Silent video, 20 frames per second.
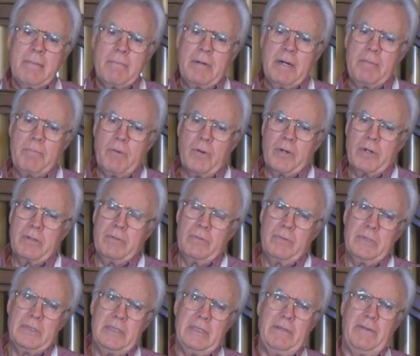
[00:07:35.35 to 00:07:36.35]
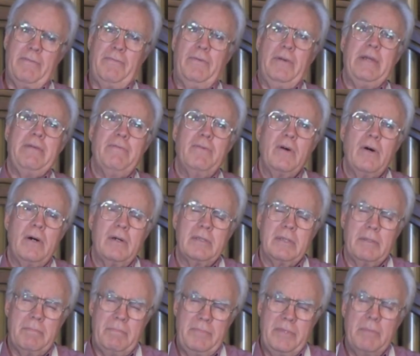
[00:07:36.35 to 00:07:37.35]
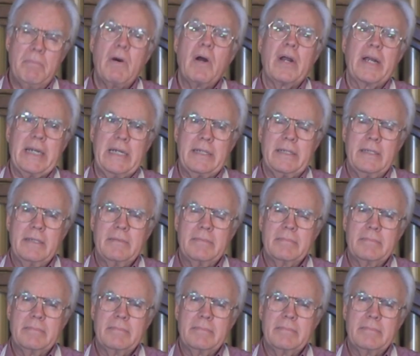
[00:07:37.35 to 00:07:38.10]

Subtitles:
pump organ was in a free fall, the market,